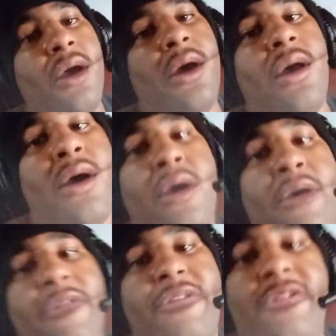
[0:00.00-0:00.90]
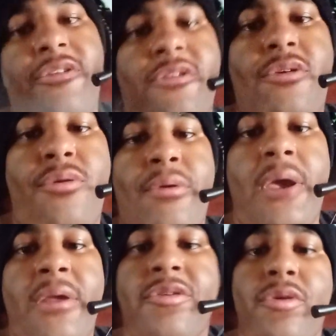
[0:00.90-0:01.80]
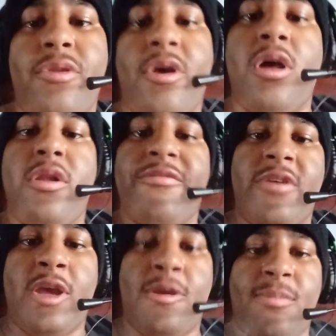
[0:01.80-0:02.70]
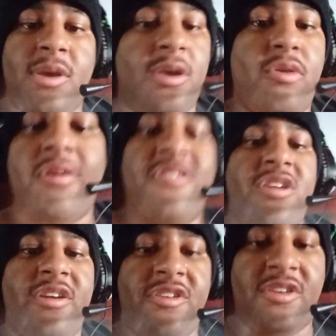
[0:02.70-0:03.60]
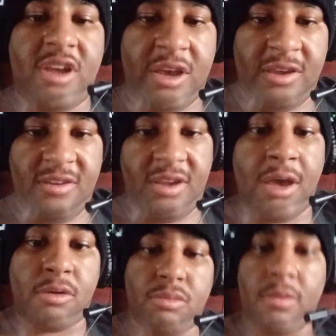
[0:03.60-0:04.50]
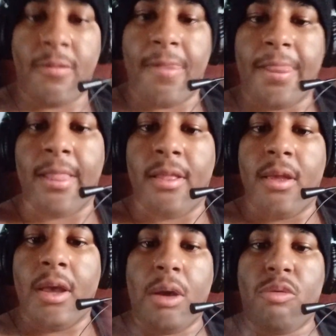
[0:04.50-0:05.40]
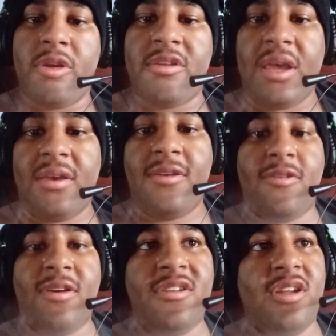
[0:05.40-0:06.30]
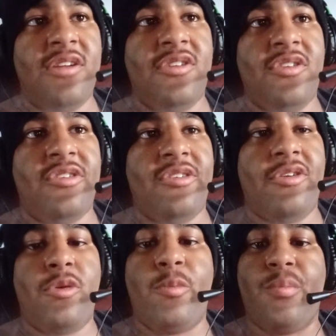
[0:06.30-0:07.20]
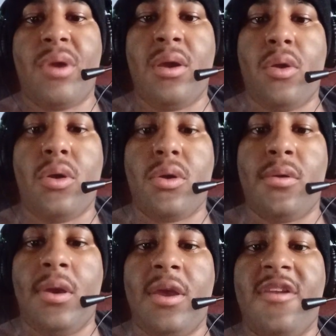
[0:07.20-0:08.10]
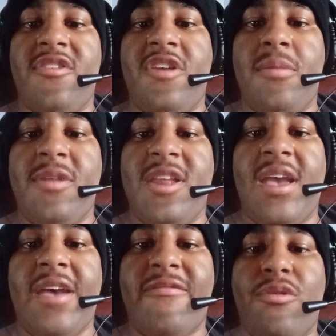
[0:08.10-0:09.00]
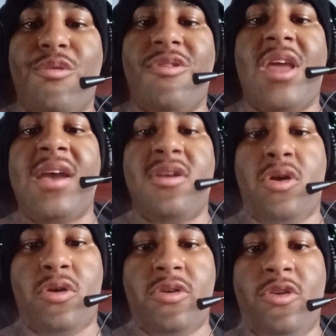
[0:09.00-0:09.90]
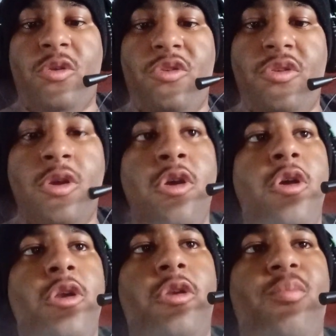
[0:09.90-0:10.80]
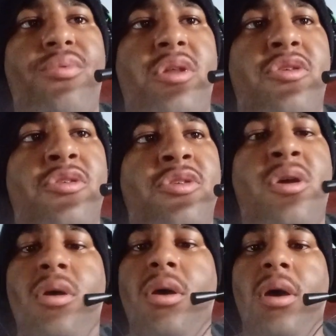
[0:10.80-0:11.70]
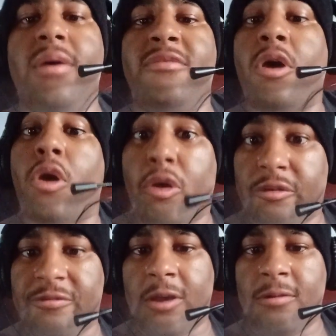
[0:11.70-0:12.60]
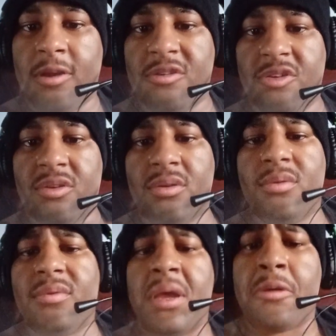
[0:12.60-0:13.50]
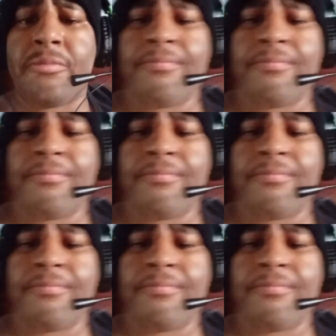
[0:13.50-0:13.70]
to enter the Hall of Fame. Congratulations, guys. Now, I want to say congratulations to Bret Hart and Jim the Anvil Neidhart, the brothers of the Hart Foundation. Now,